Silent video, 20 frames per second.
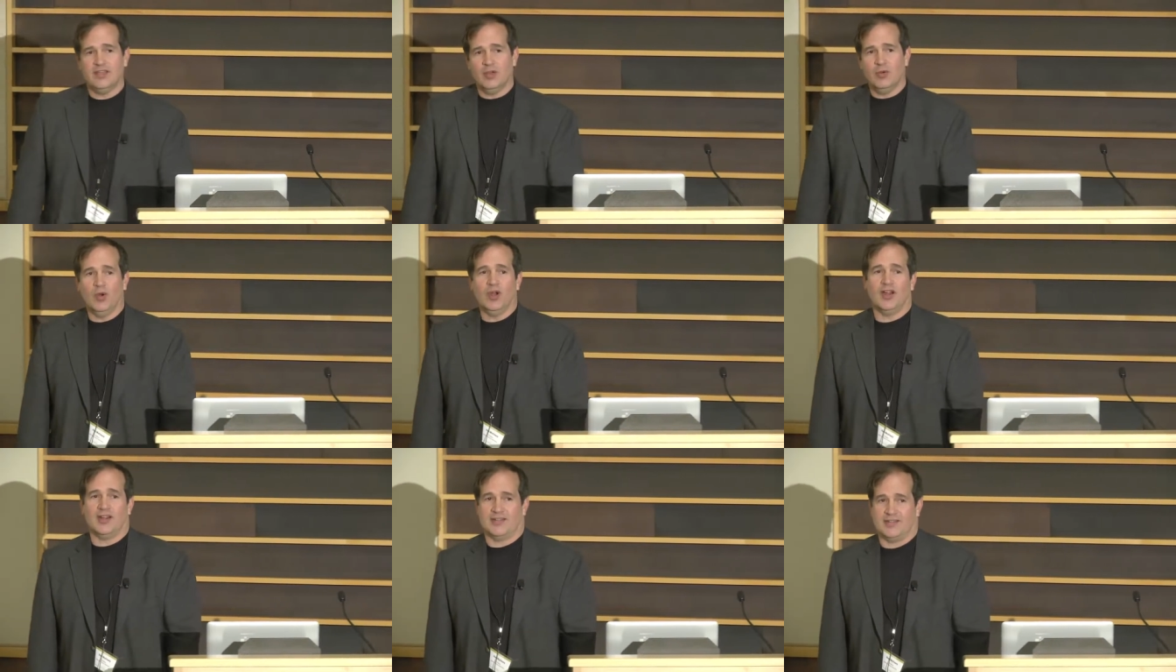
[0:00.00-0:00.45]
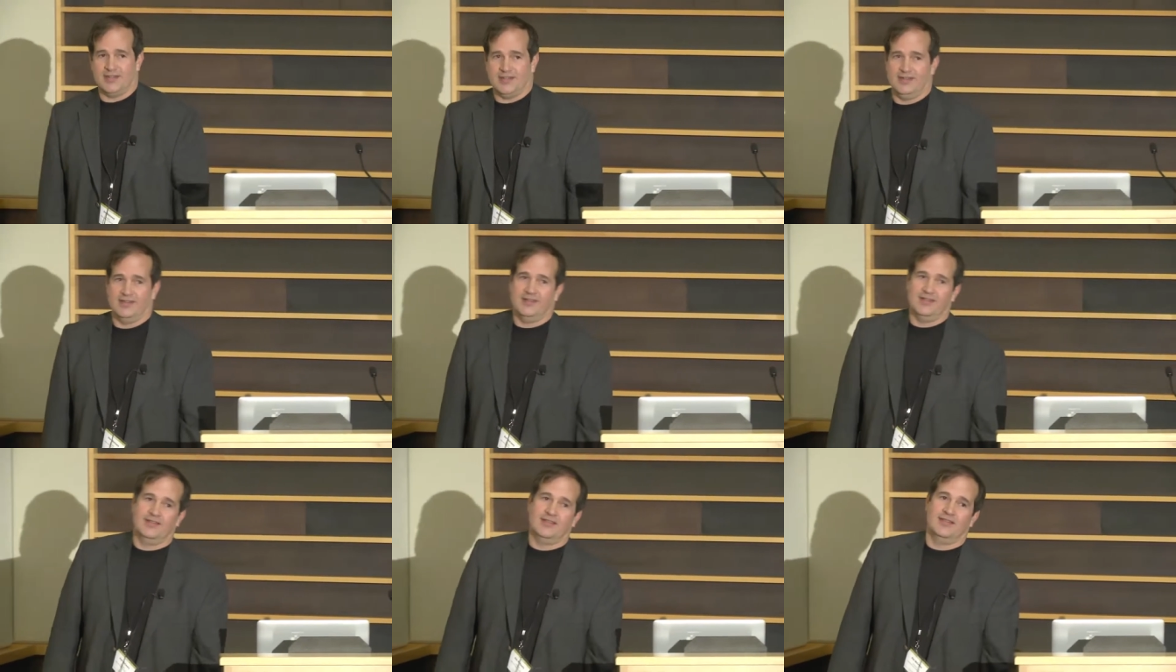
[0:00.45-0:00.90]
it worked.
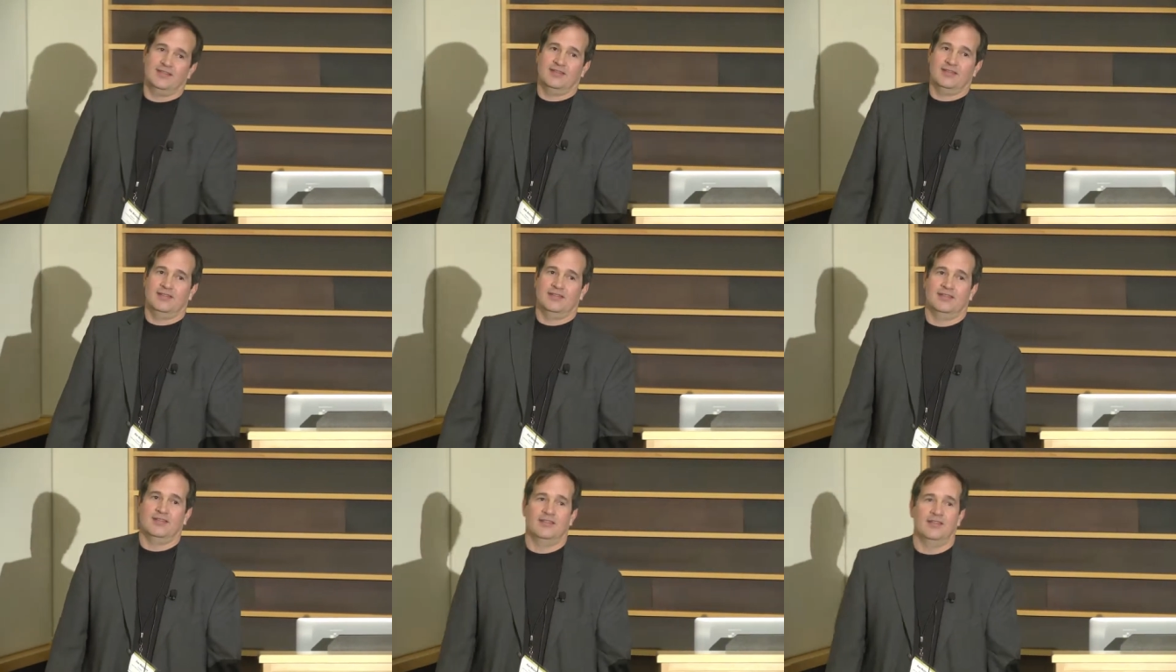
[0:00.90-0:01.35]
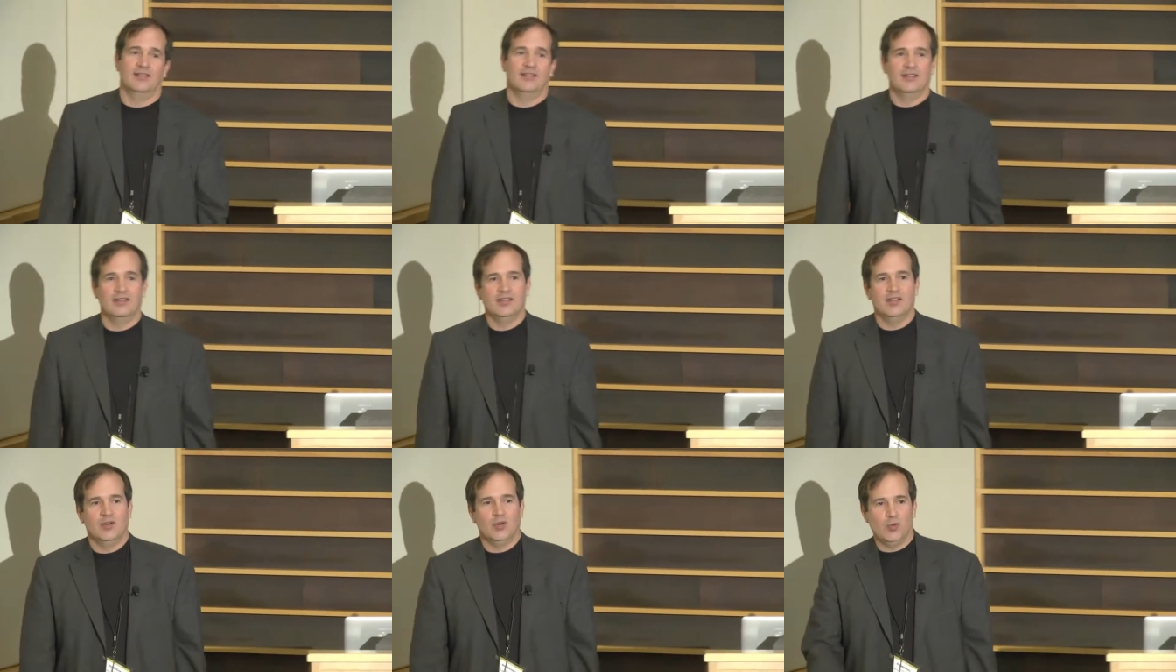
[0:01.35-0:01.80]

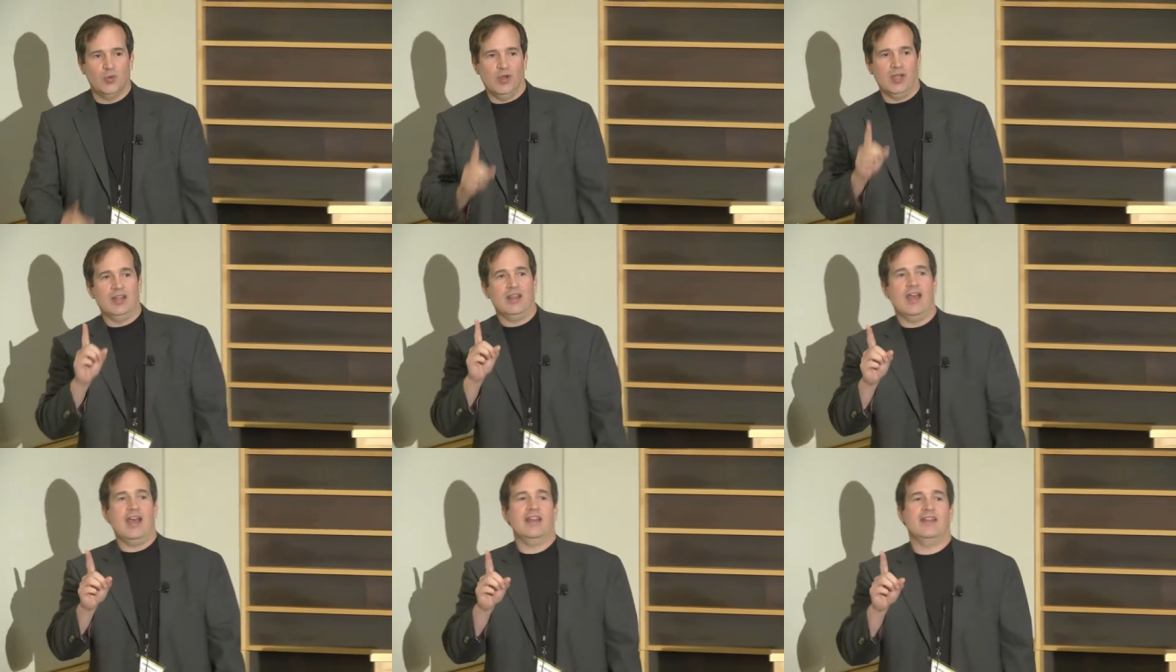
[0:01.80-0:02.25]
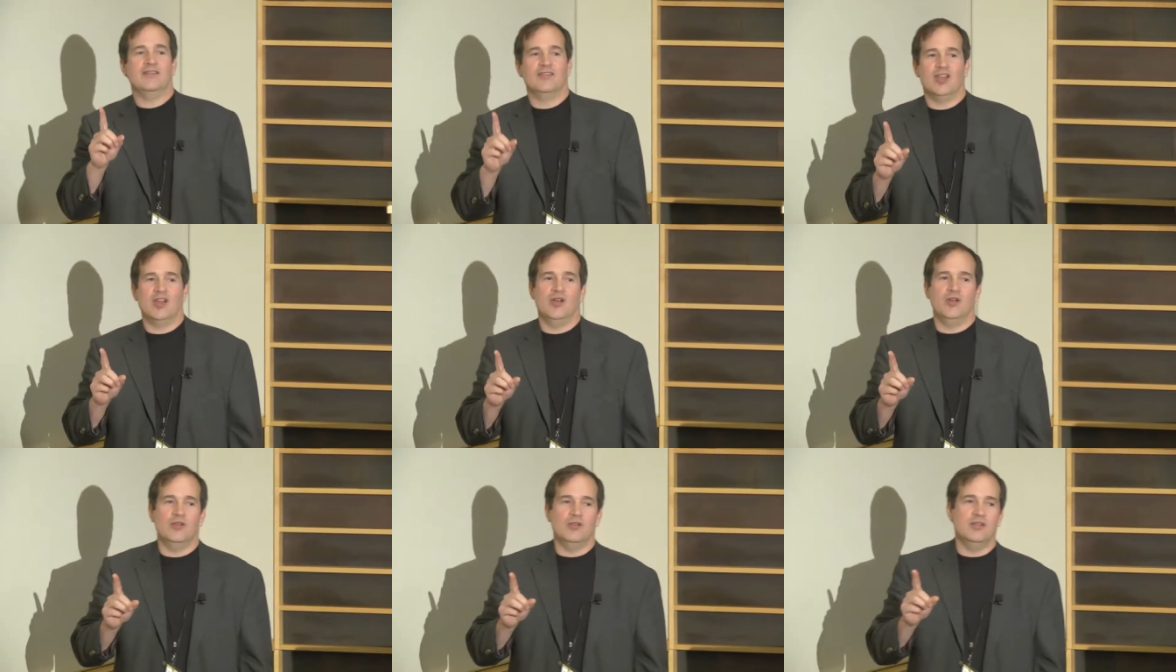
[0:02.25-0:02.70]
One line of
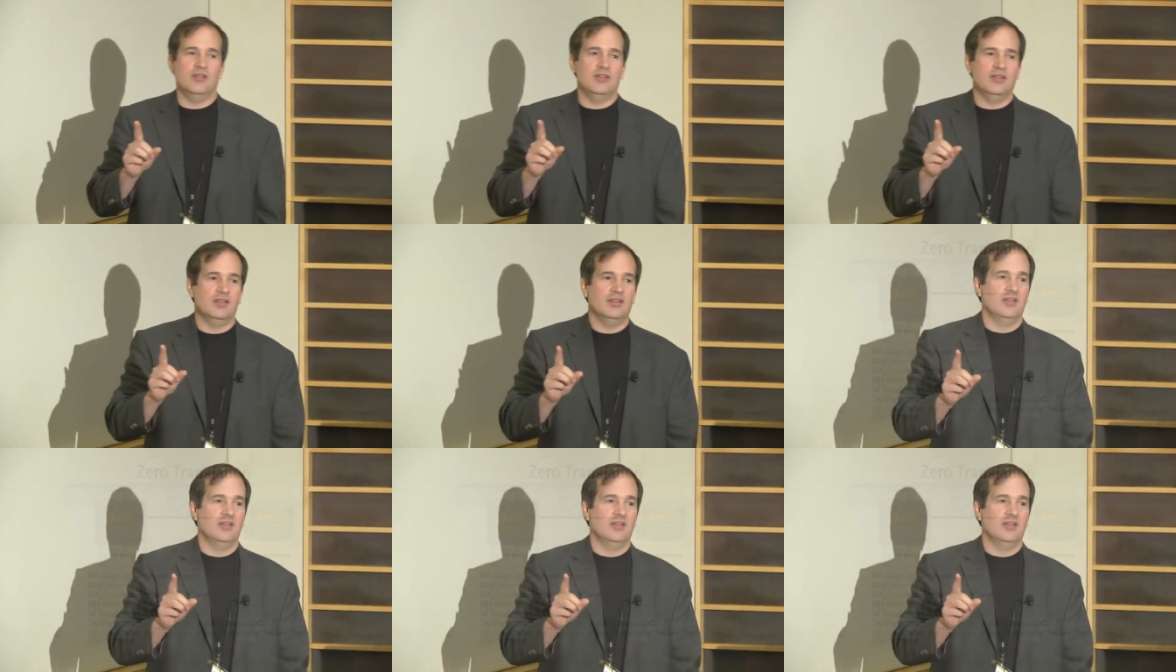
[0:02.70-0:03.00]
code